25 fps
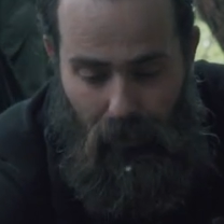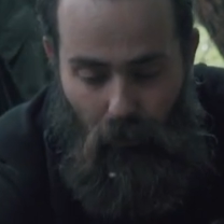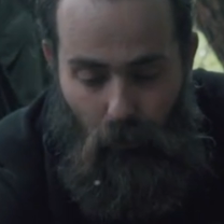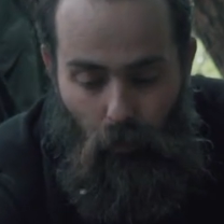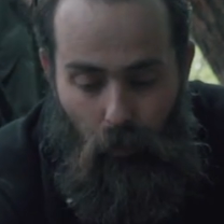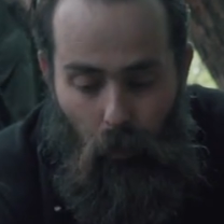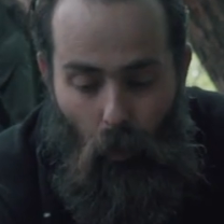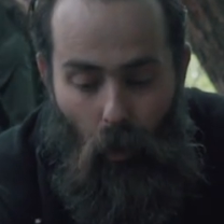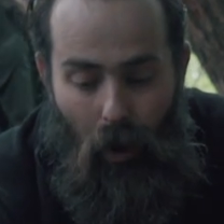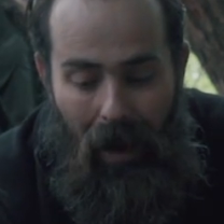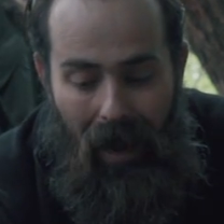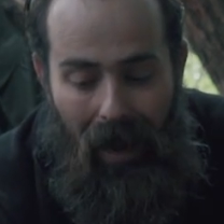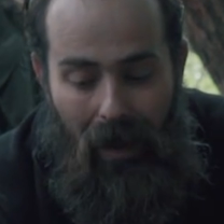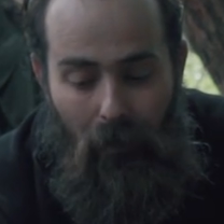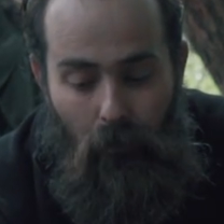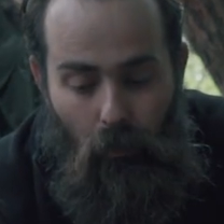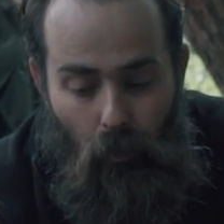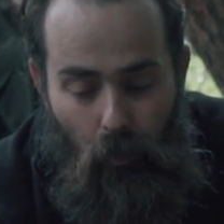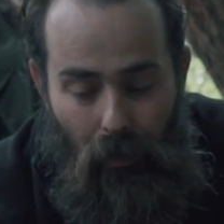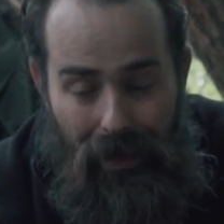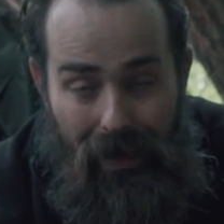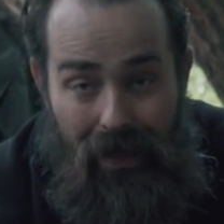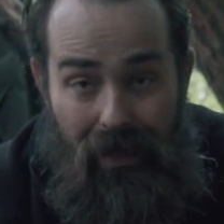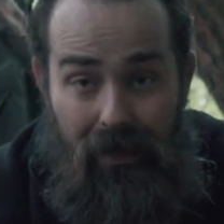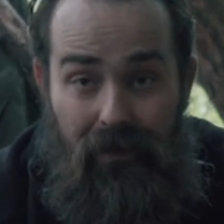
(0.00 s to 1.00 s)
what I'm
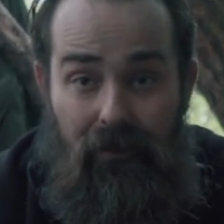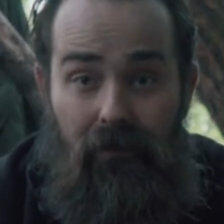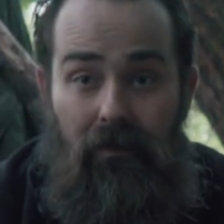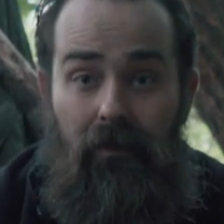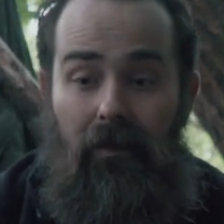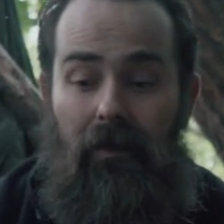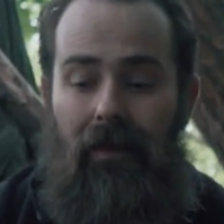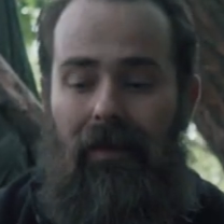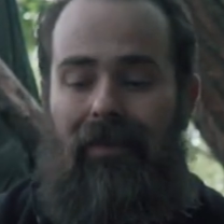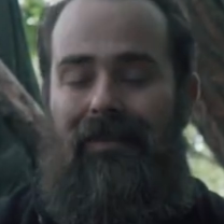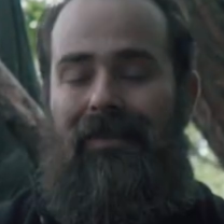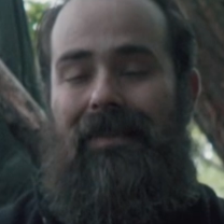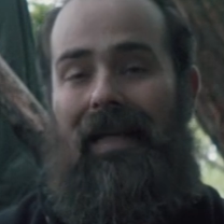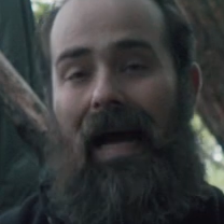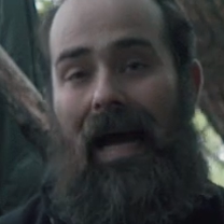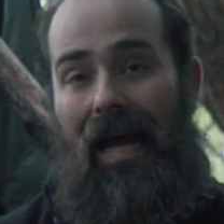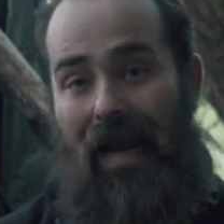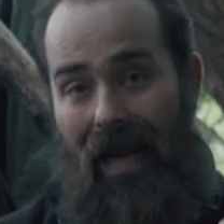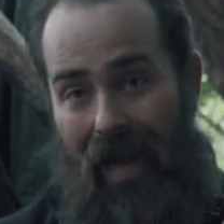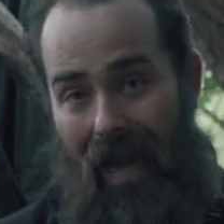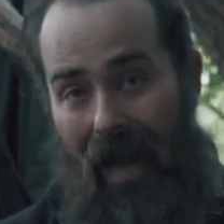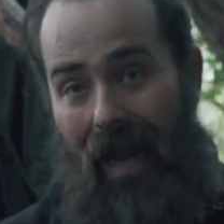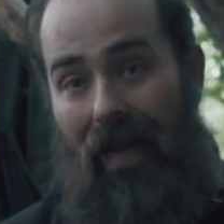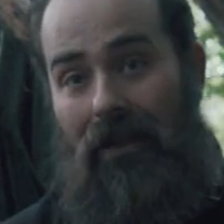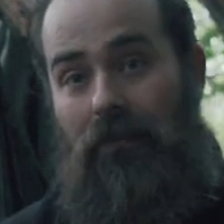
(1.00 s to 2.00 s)
wearing
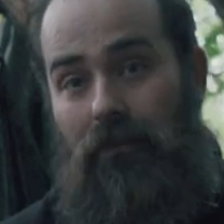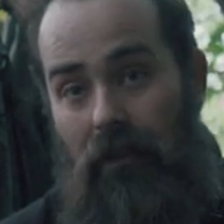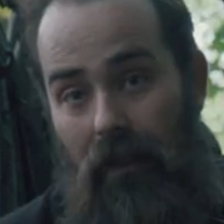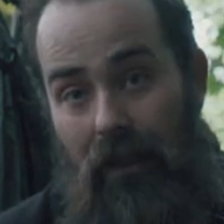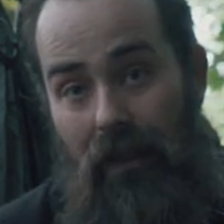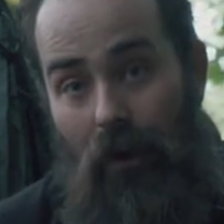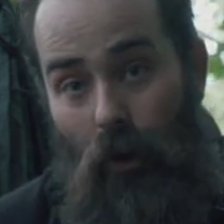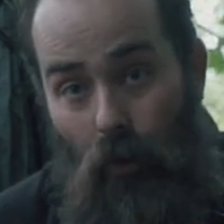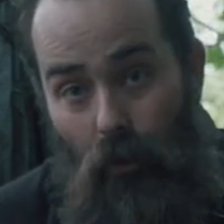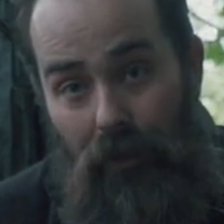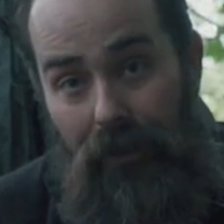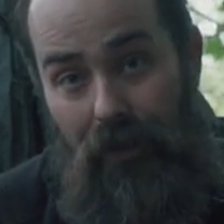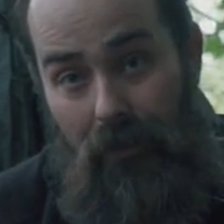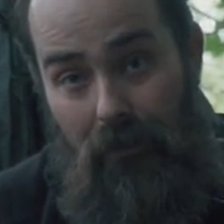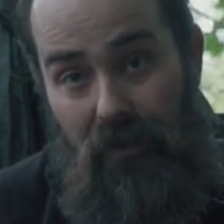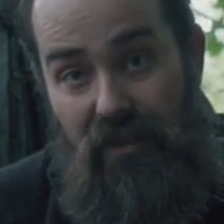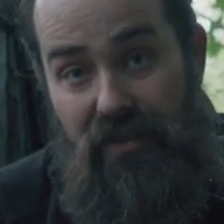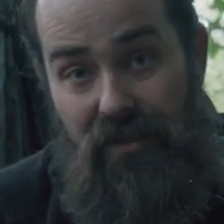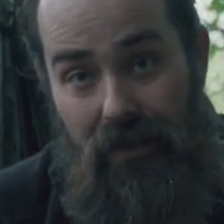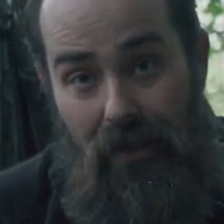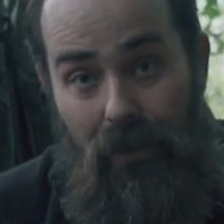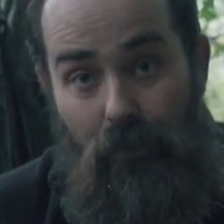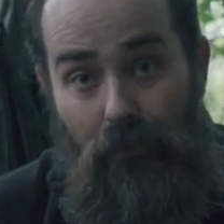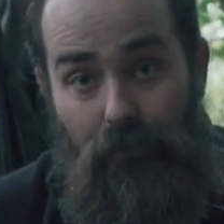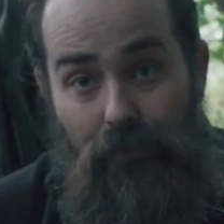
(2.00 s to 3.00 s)
directly onto
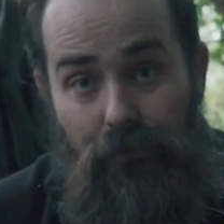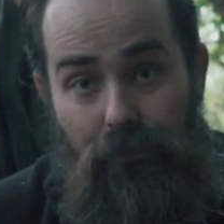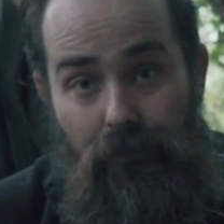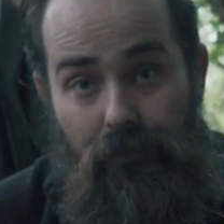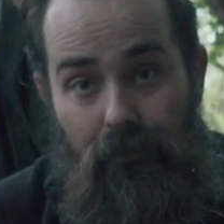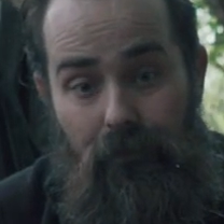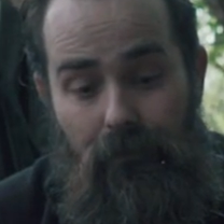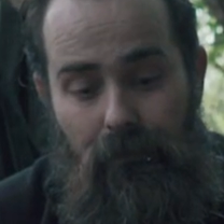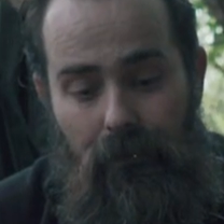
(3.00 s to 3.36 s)
myself.